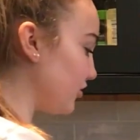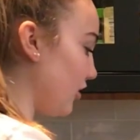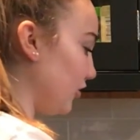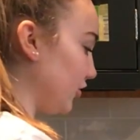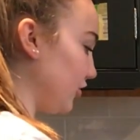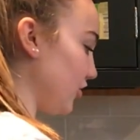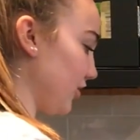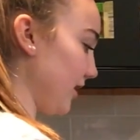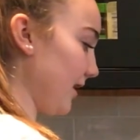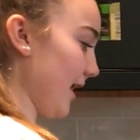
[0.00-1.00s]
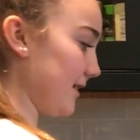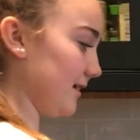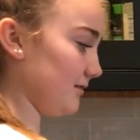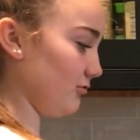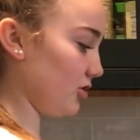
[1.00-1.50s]
is all done cooking and
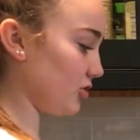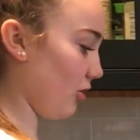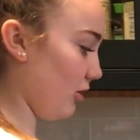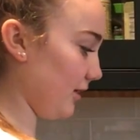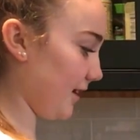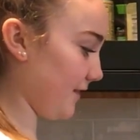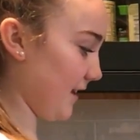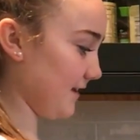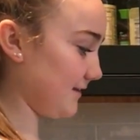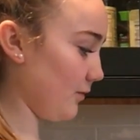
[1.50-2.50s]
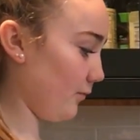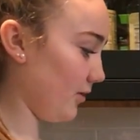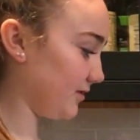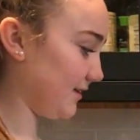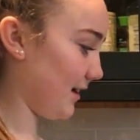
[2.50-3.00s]
it looks all like this. It
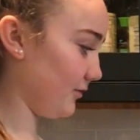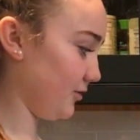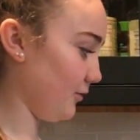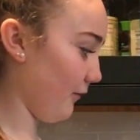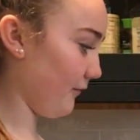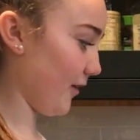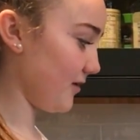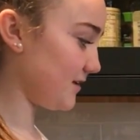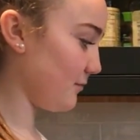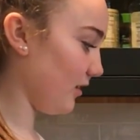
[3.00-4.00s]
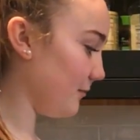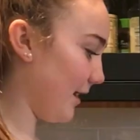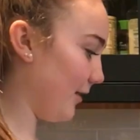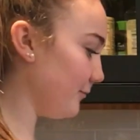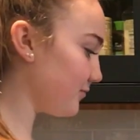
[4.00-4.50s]
wilted down to a very small
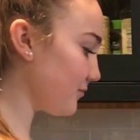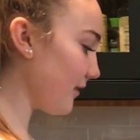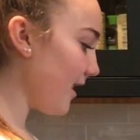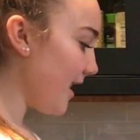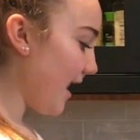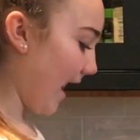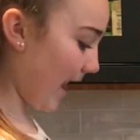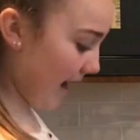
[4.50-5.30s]
amount. And